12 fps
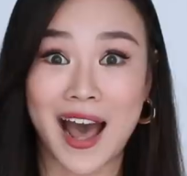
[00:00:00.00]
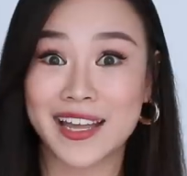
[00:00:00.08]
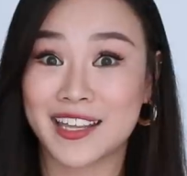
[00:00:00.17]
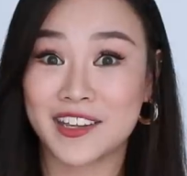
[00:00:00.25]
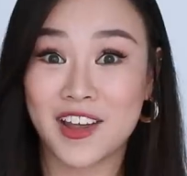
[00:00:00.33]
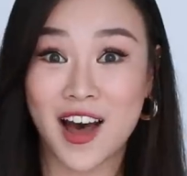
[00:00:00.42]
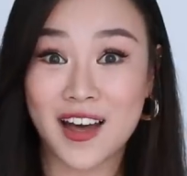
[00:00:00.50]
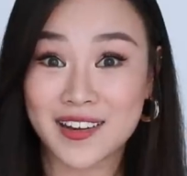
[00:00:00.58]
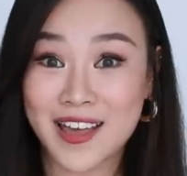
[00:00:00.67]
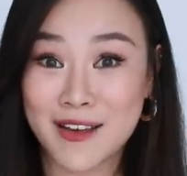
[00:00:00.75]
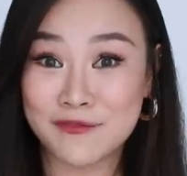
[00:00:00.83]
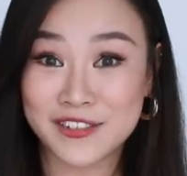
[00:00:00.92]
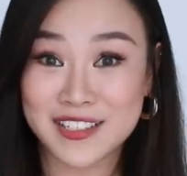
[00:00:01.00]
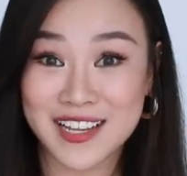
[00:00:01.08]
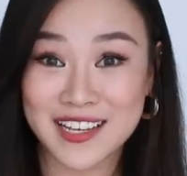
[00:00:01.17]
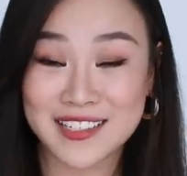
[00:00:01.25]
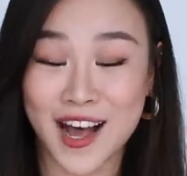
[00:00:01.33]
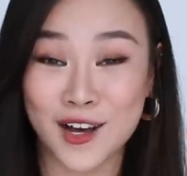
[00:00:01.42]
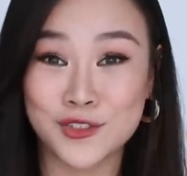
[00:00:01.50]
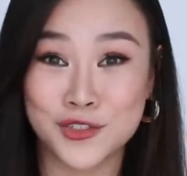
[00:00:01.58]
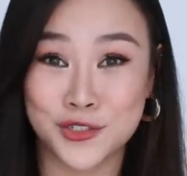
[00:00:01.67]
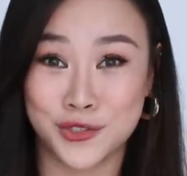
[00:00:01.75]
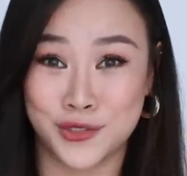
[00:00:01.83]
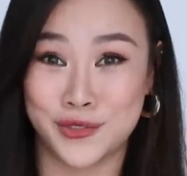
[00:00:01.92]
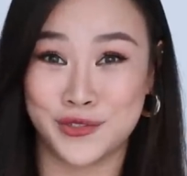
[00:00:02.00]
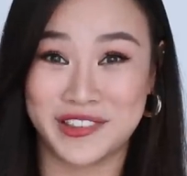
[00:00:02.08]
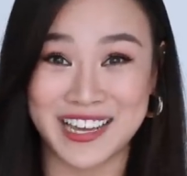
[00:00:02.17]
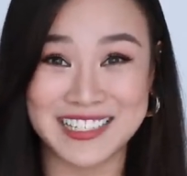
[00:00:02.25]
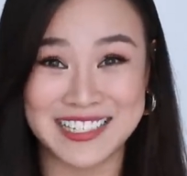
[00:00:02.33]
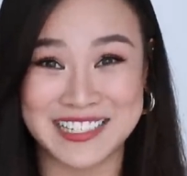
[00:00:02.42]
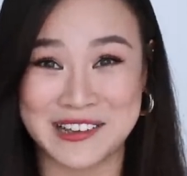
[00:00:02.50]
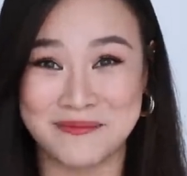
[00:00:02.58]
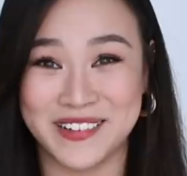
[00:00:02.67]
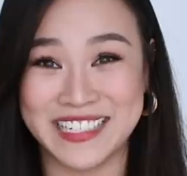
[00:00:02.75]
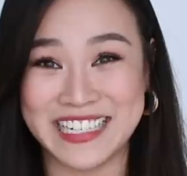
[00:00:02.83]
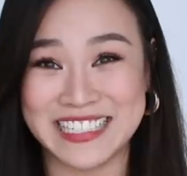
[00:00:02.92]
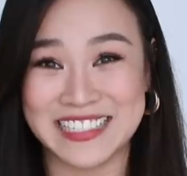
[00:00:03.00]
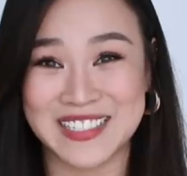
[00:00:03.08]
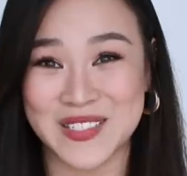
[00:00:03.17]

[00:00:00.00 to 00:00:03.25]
I cannot emphasize how true that statement is,